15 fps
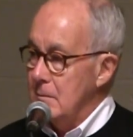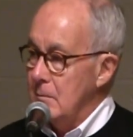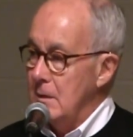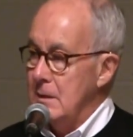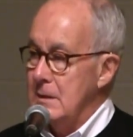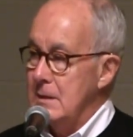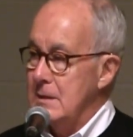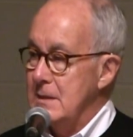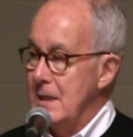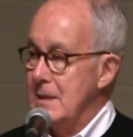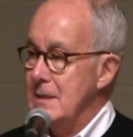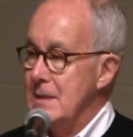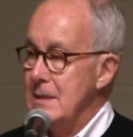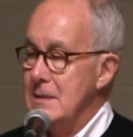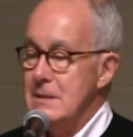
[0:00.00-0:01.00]
in
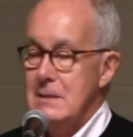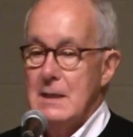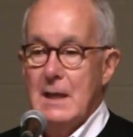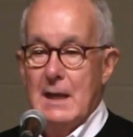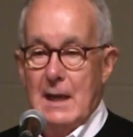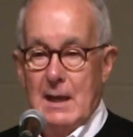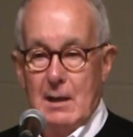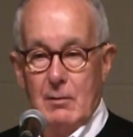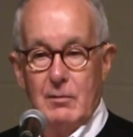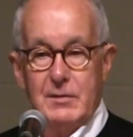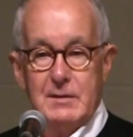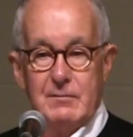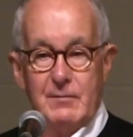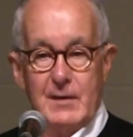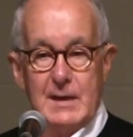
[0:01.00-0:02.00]
attendance,
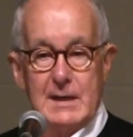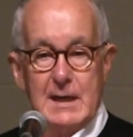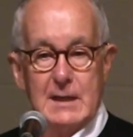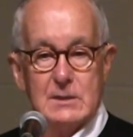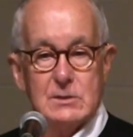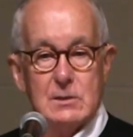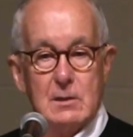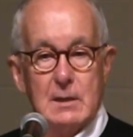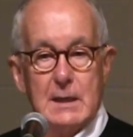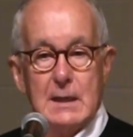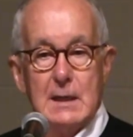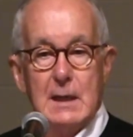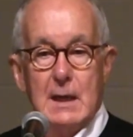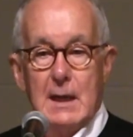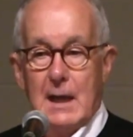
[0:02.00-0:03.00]
healthy financially,